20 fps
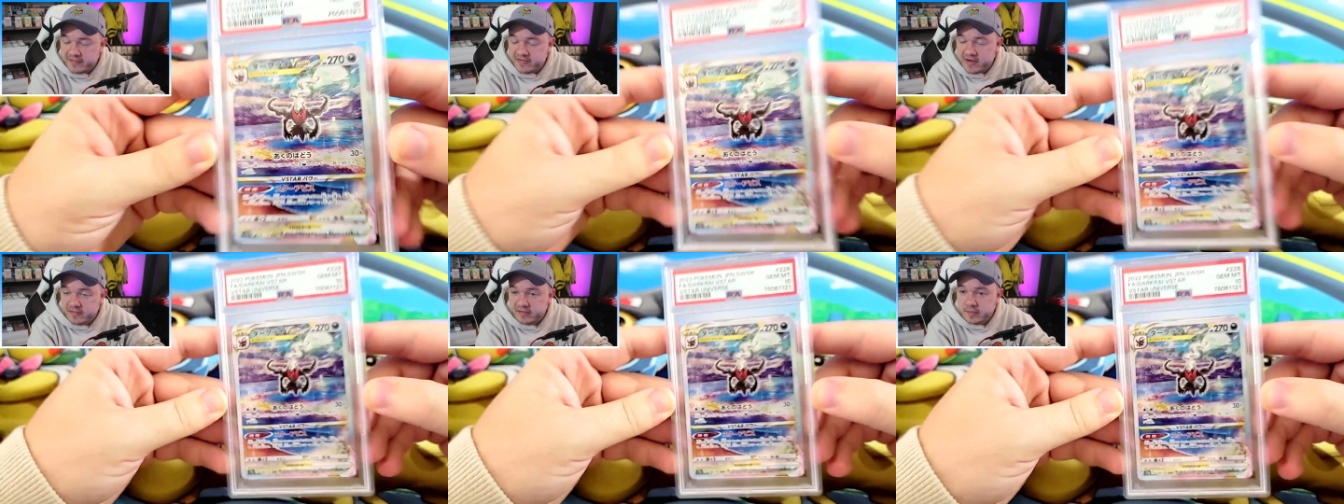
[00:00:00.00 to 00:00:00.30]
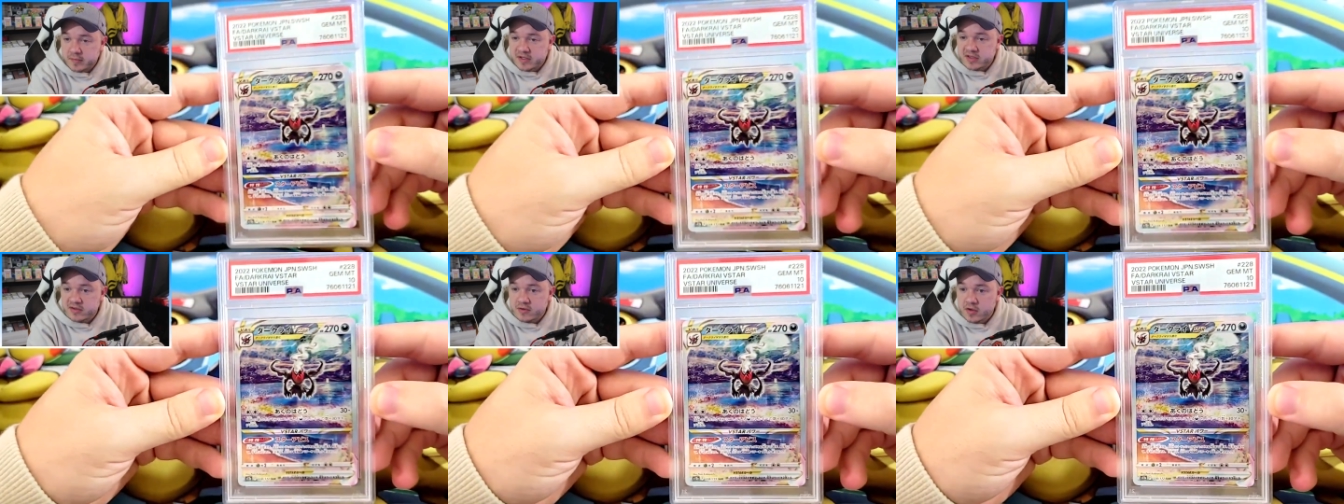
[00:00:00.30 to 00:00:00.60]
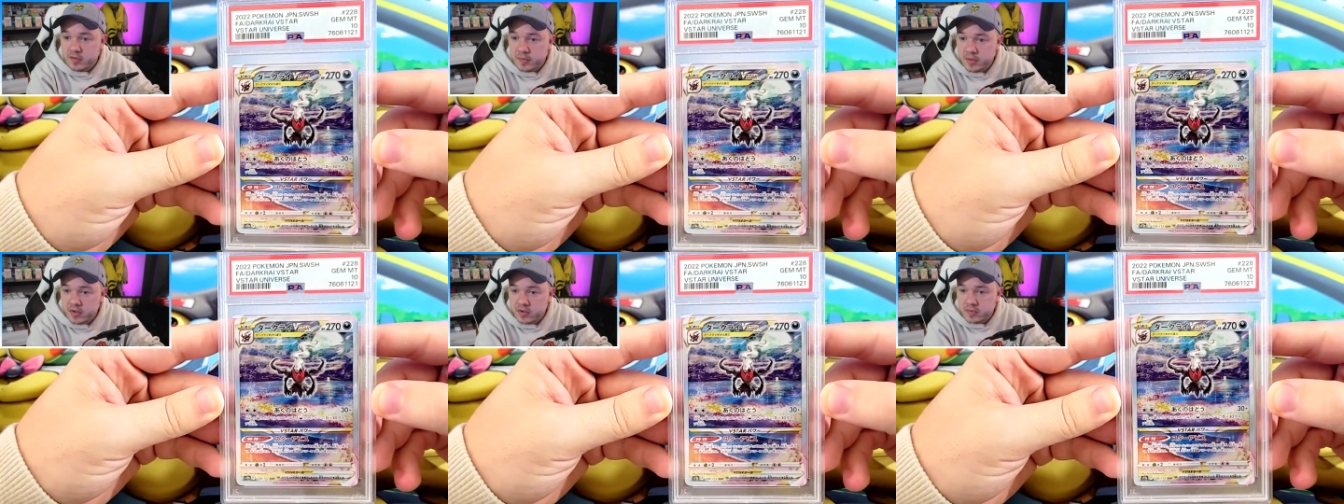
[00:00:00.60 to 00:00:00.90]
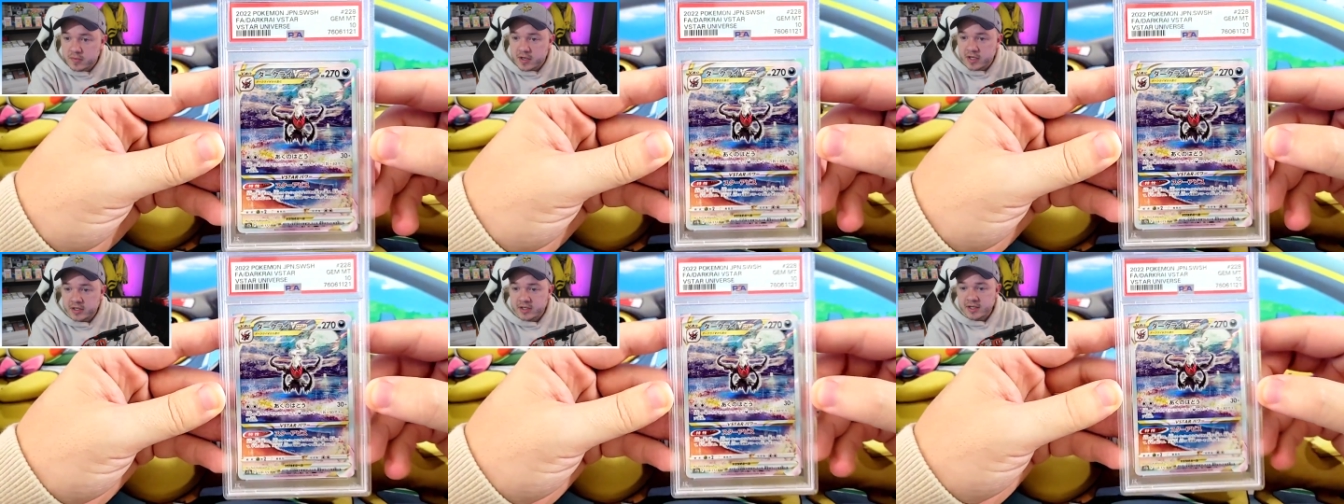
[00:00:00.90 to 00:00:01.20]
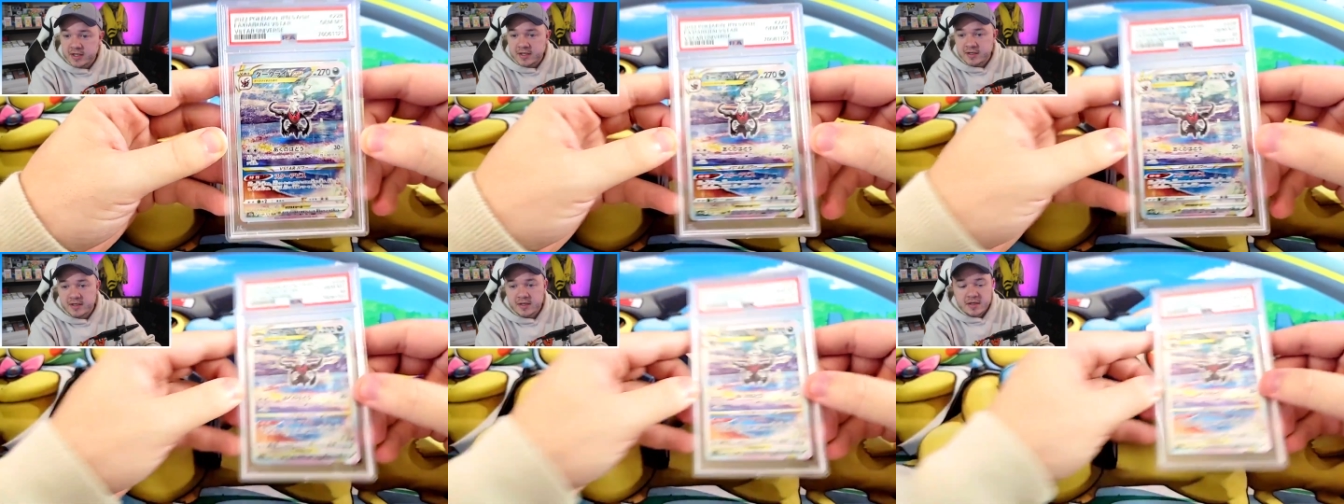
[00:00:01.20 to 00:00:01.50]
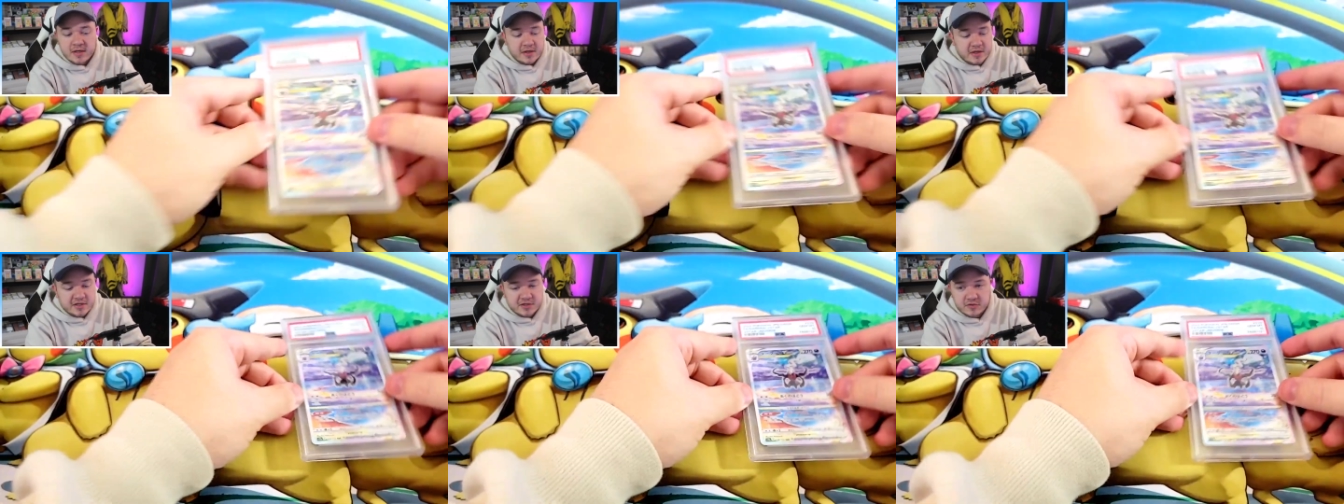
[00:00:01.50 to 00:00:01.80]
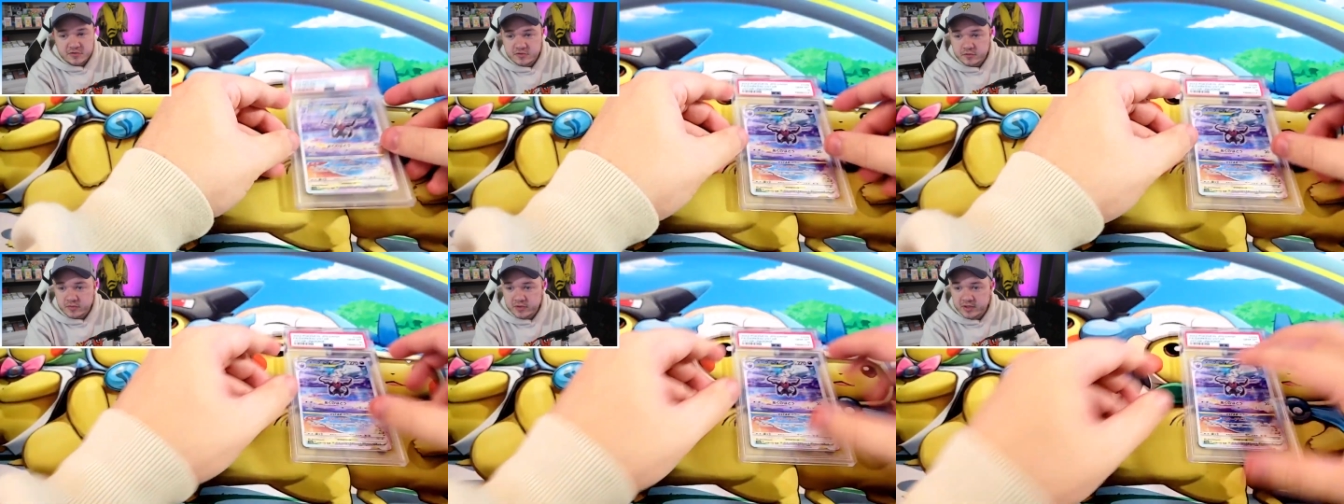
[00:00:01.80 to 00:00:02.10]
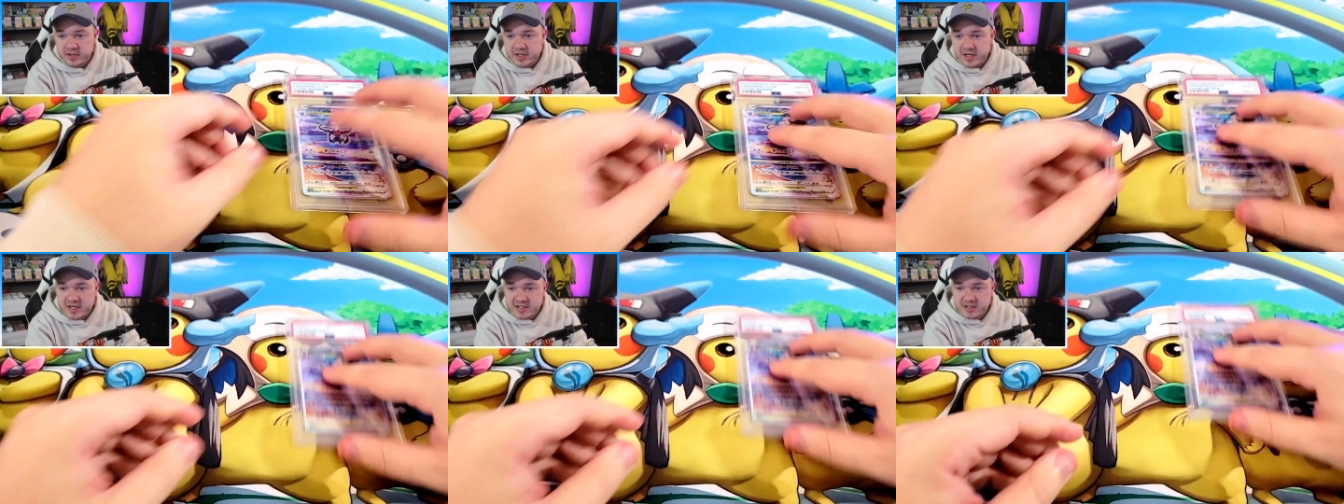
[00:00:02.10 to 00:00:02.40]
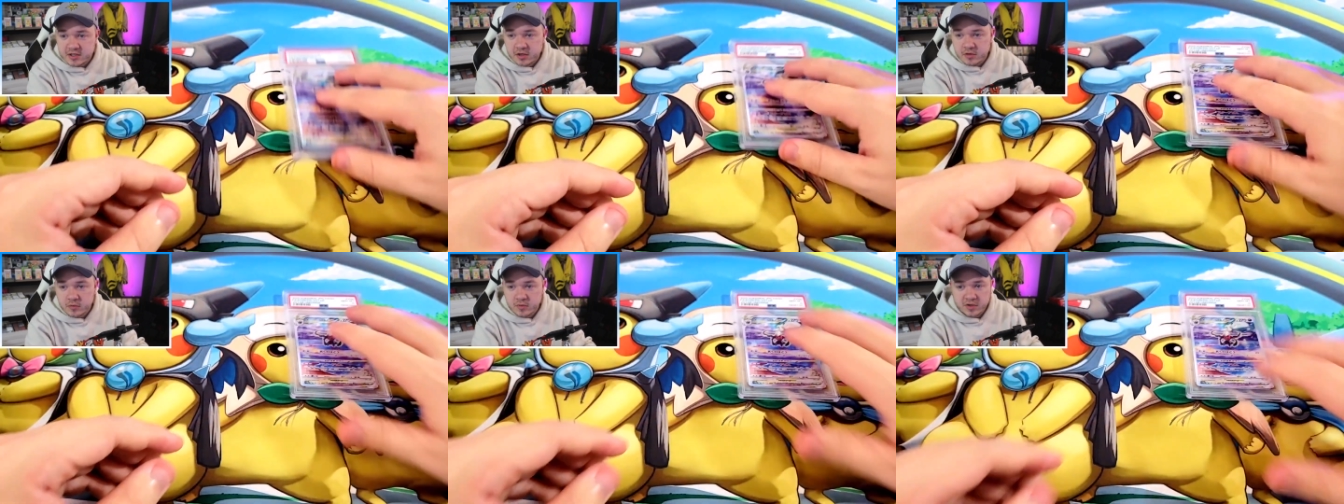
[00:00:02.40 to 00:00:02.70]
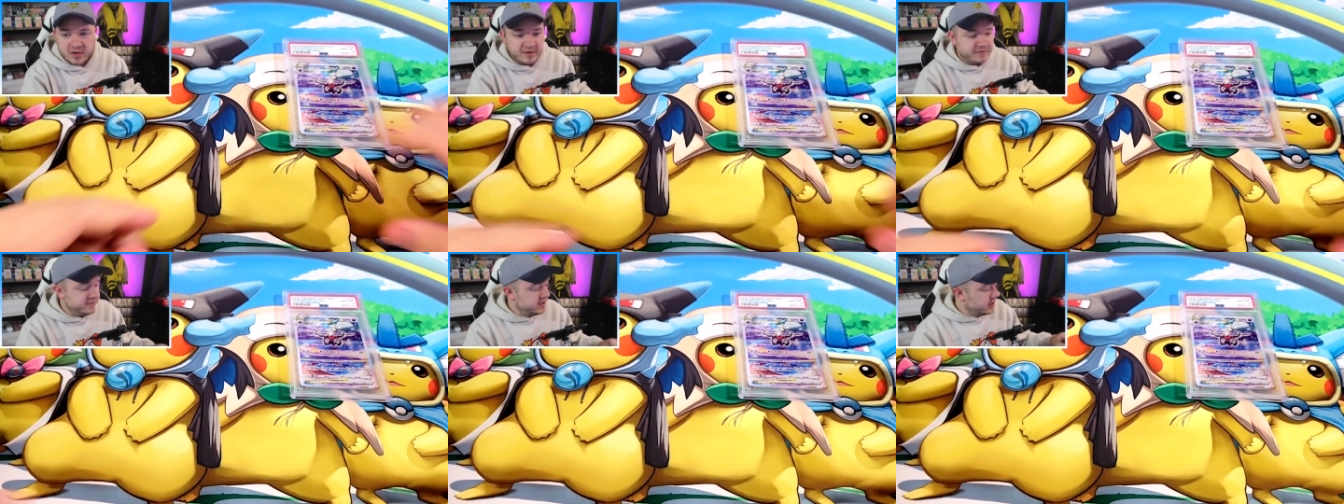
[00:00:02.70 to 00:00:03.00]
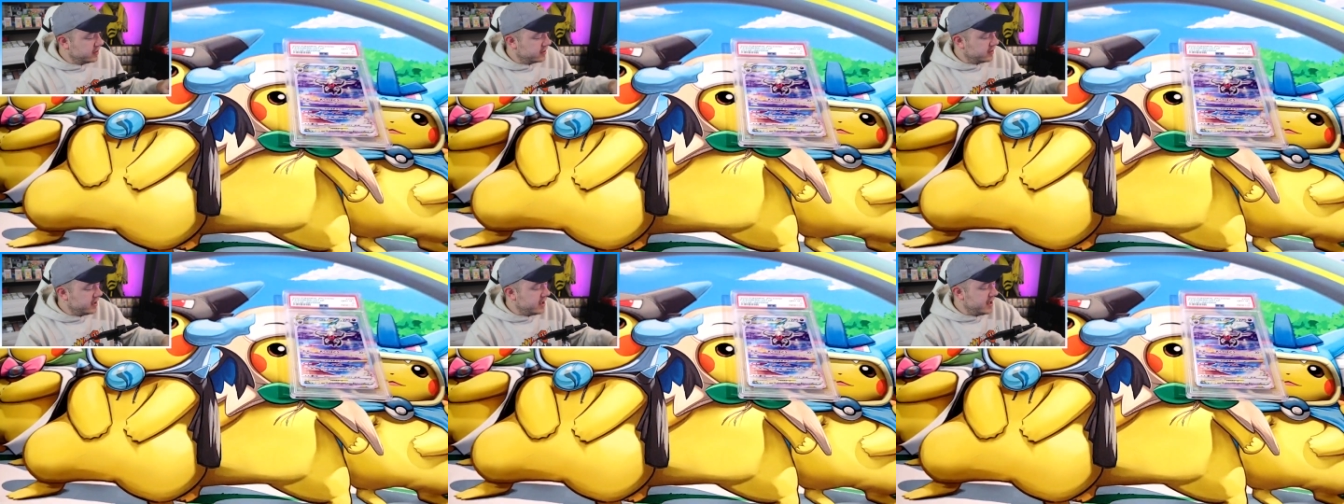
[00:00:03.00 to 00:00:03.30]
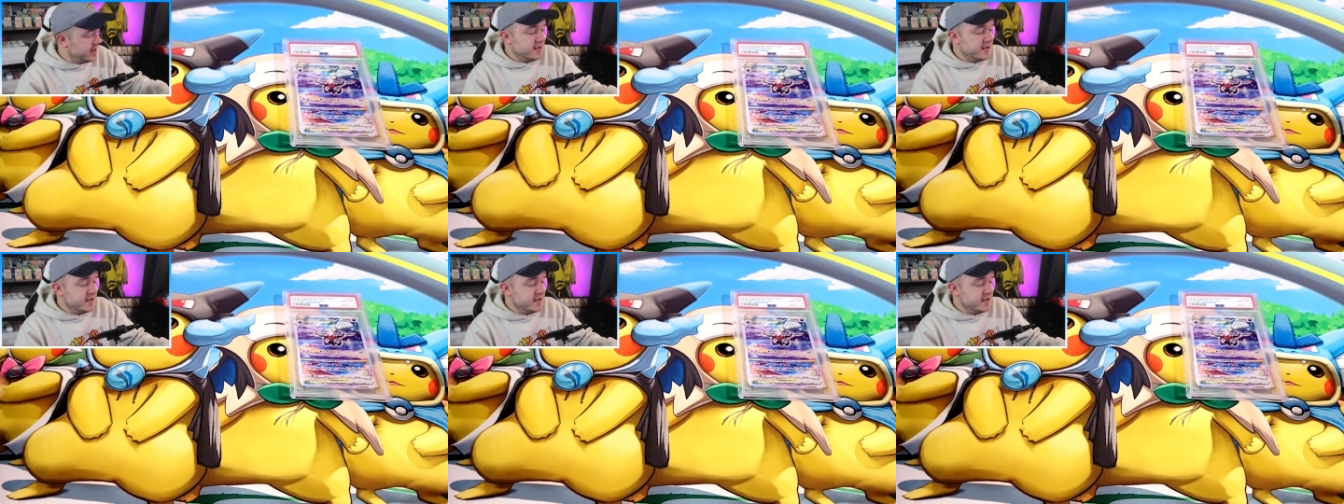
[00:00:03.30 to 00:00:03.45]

favorite mythical Pokemon, and this was a really nice artwork of Darkrai.